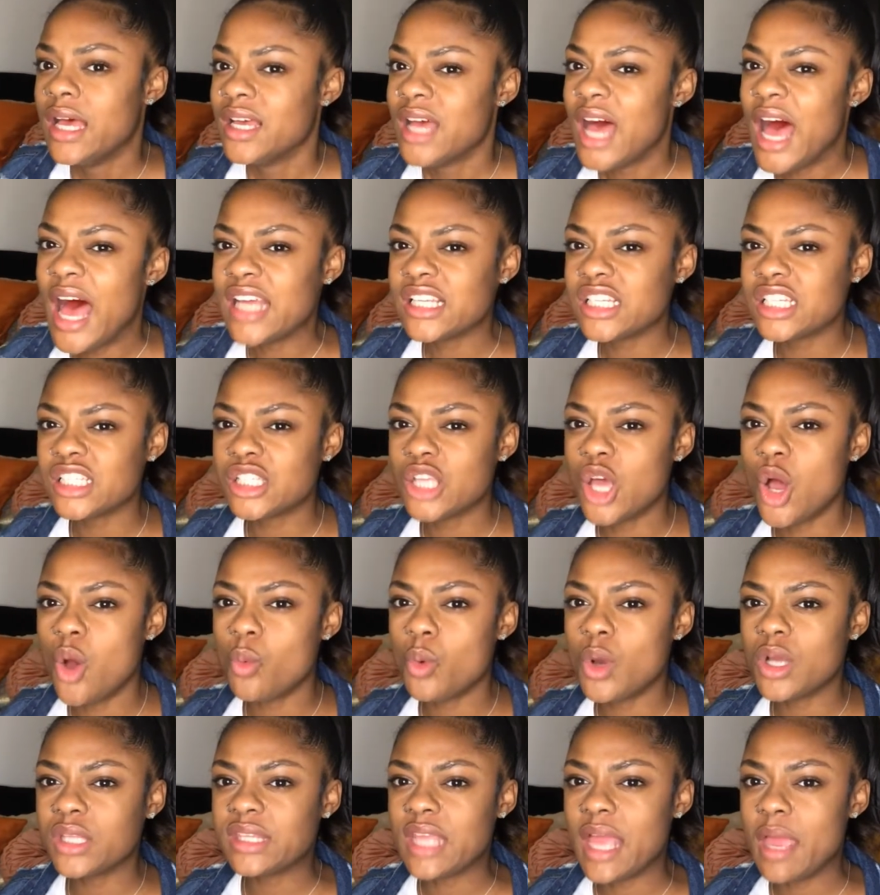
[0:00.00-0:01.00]
I just don't
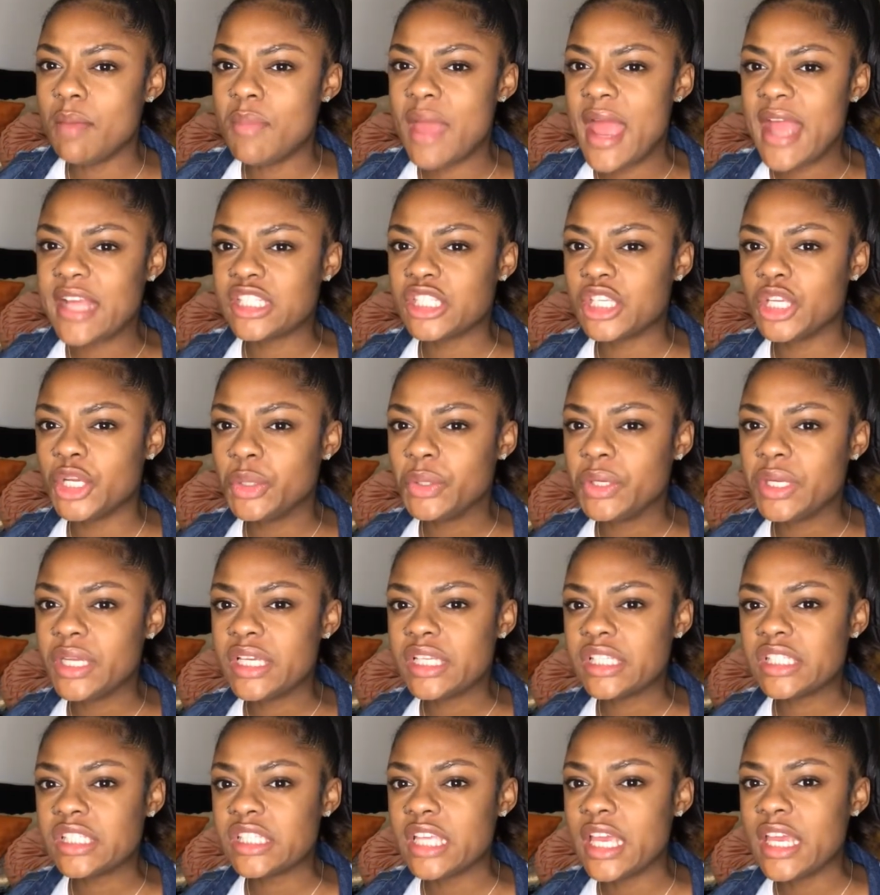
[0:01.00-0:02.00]
want that
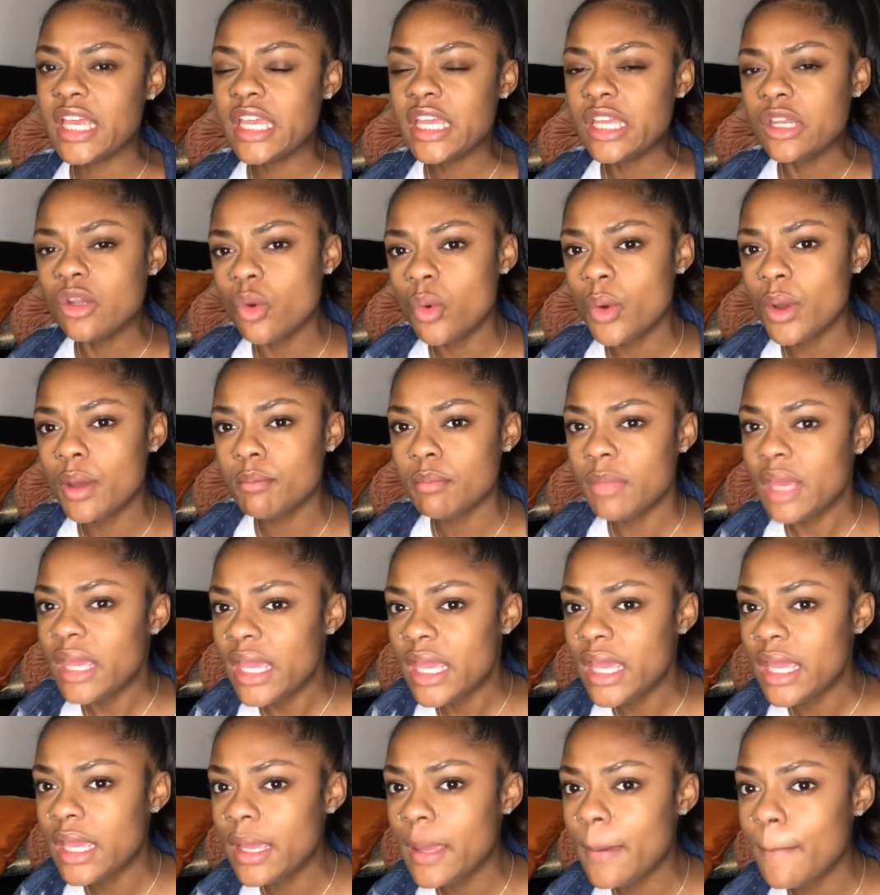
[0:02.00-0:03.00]
bacteria sitting on
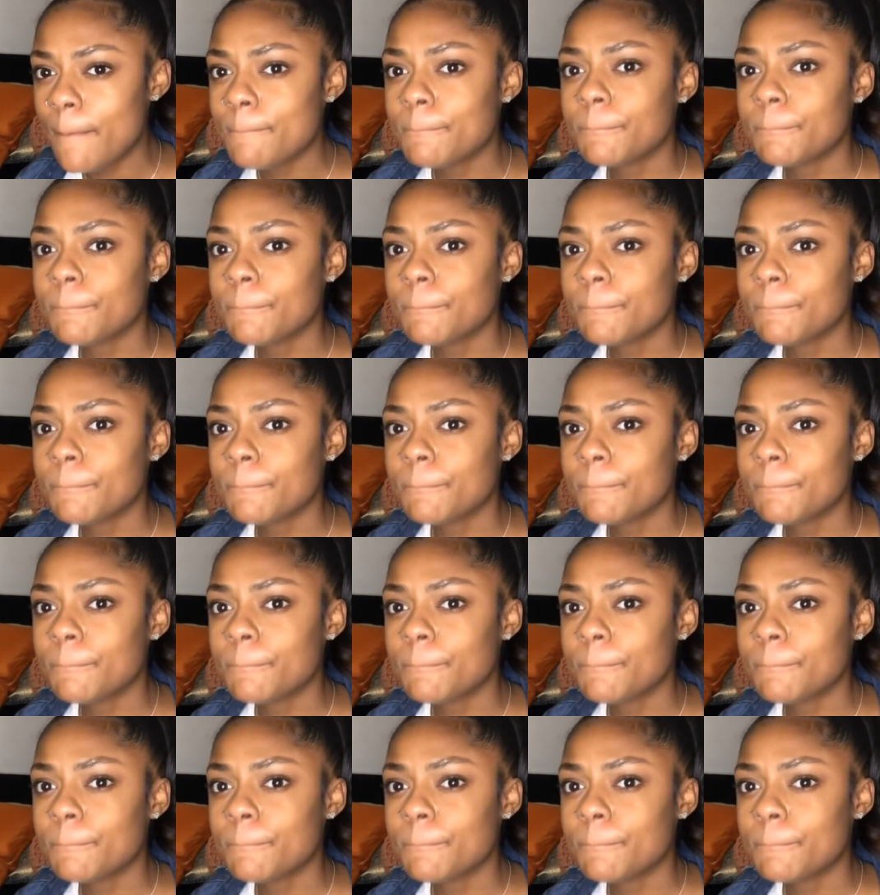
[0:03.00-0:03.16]
me.